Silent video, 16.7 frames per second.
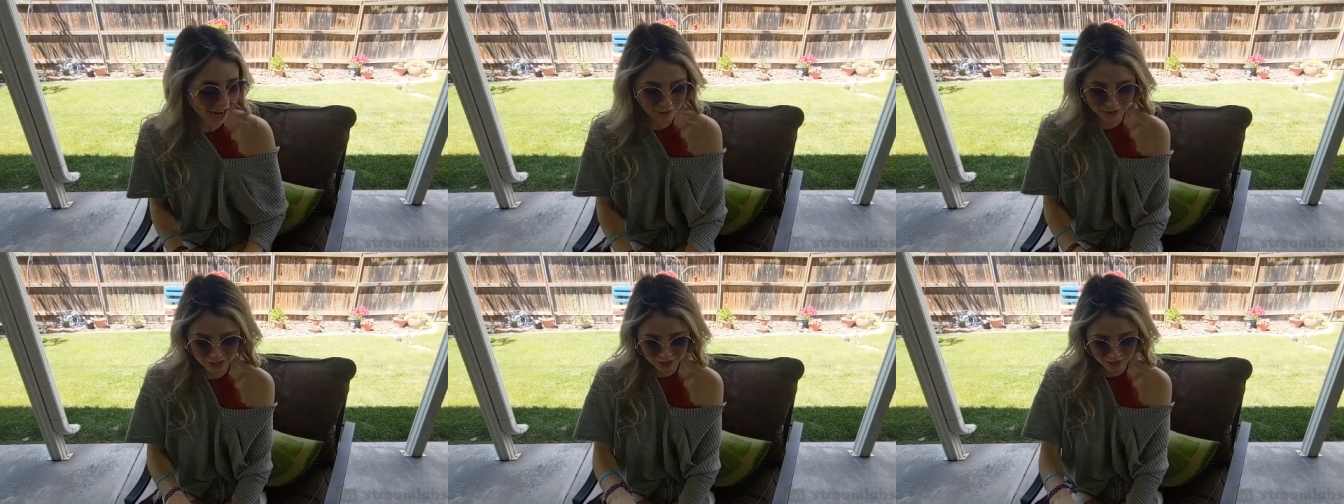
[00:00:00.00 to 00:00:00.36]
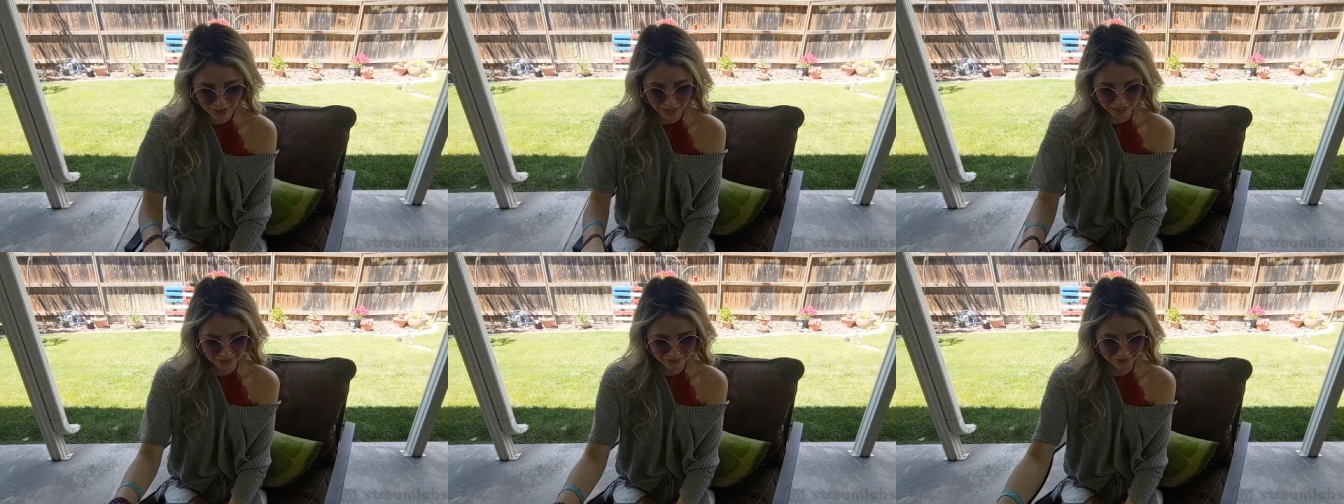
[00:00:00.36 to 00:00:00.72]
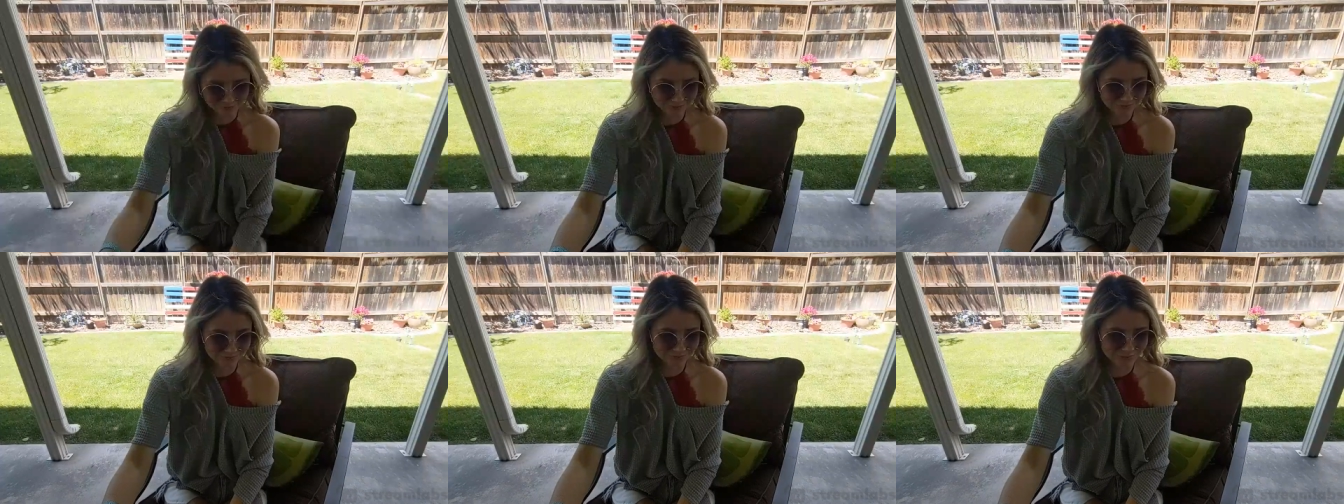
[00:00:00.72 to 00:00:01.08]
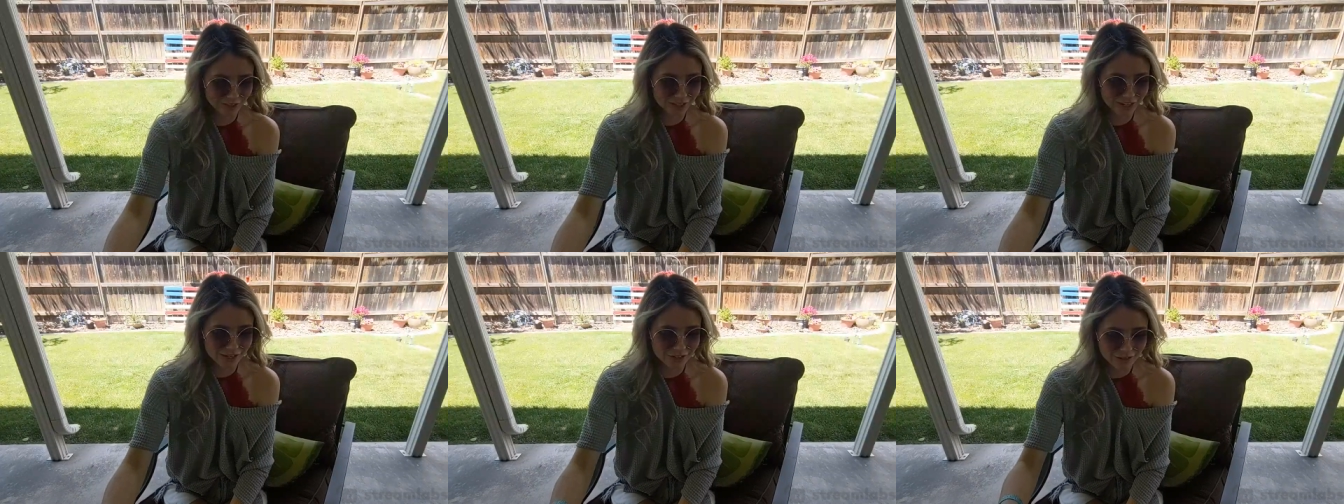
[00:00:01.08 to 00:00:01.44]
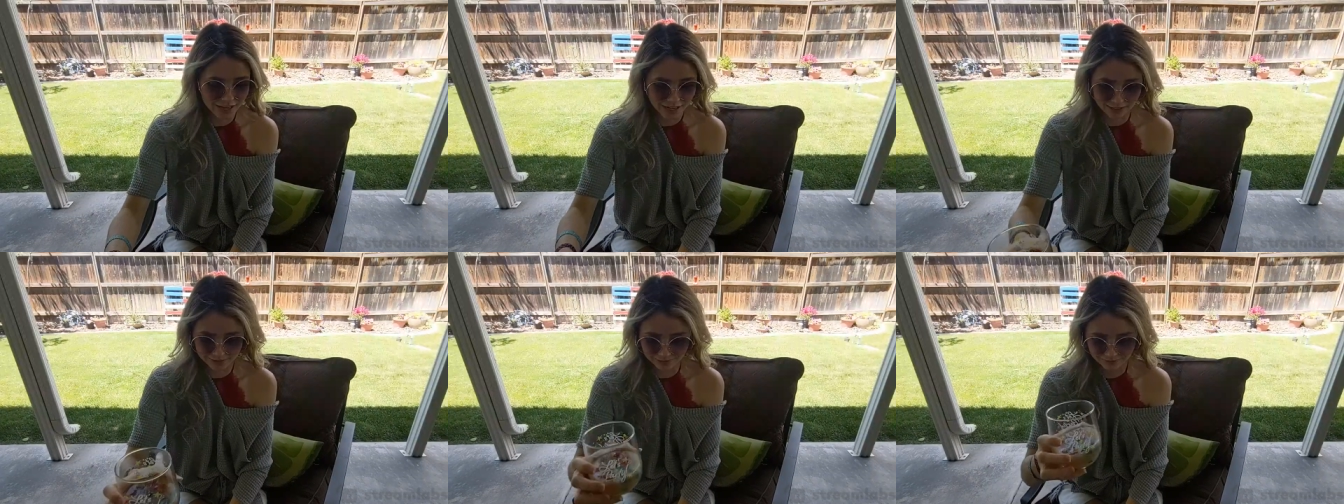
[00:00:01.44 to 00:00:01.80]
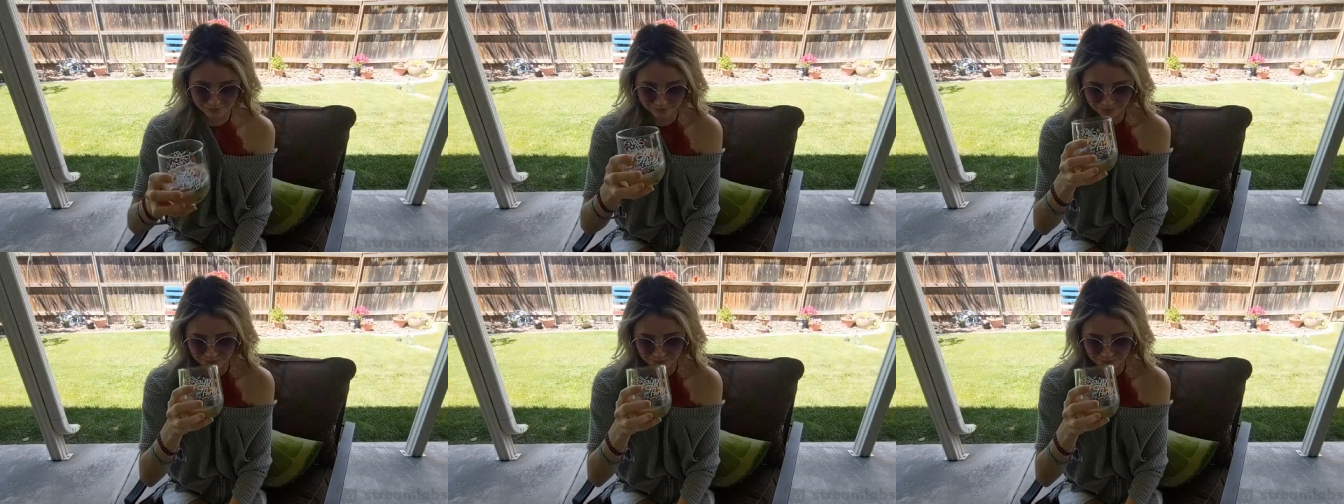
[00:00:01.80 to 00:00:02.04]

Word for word: I want to do that. We're gonna do that.